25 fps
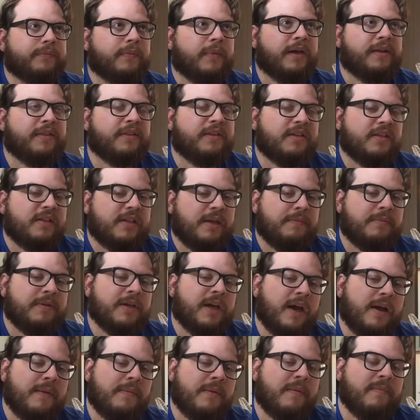at the same
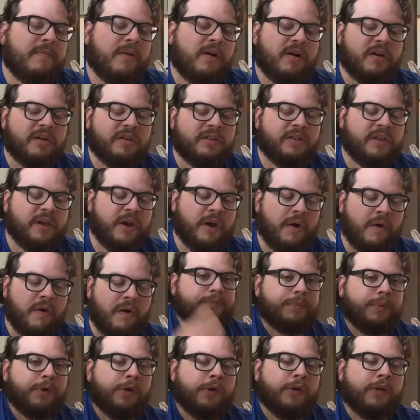time, I'm also
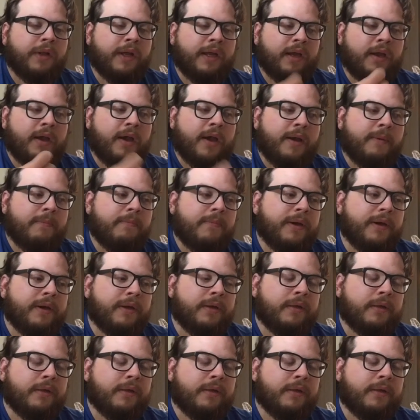pulling up